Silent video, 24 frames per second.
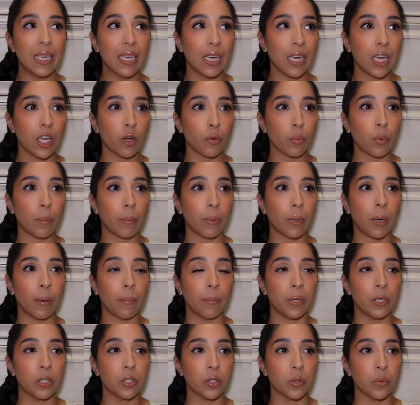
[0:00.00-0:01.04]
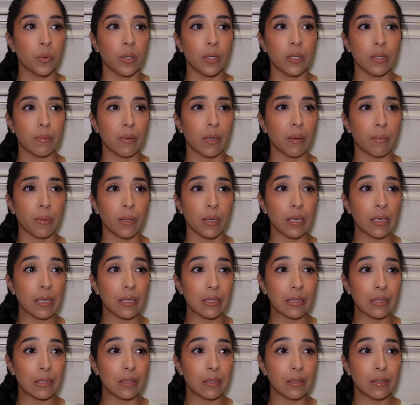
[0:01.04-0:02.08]
I don't remember how much it was, maybe
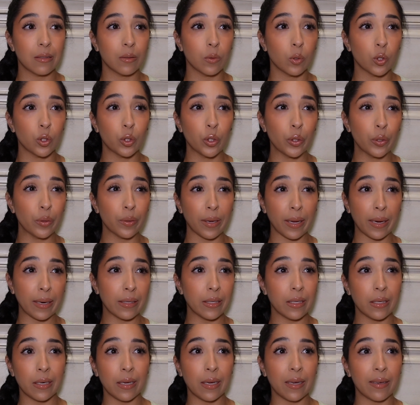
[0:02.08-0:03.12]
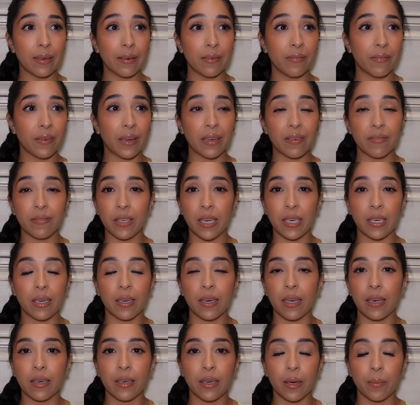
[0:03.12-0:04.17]
$2.99,
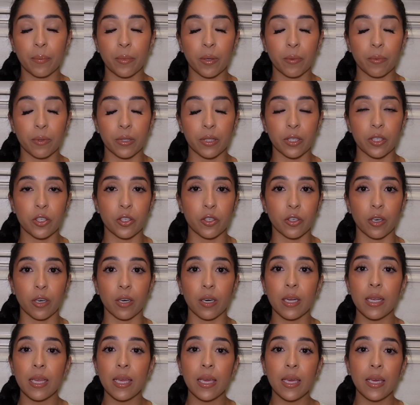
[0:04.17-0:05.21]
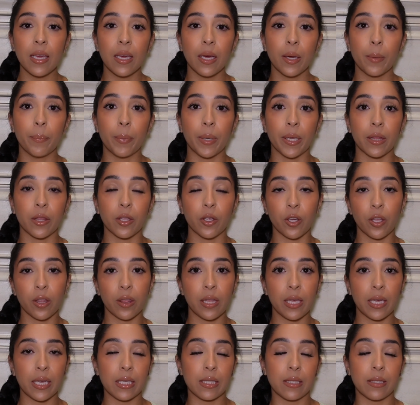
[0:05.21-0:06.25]
$5.99, I'm not really sure. But the good
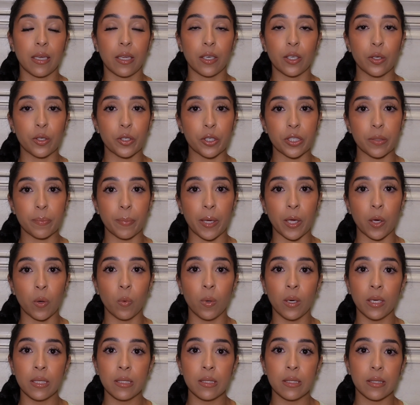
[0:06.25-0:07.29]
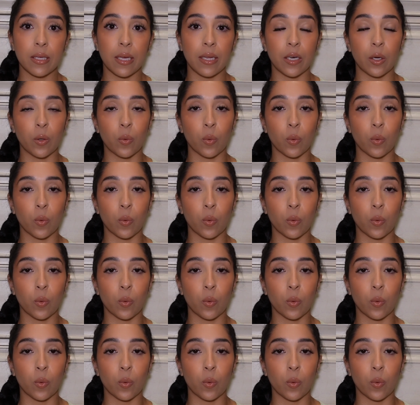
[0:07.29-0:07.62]
thing is that you just pay it once and it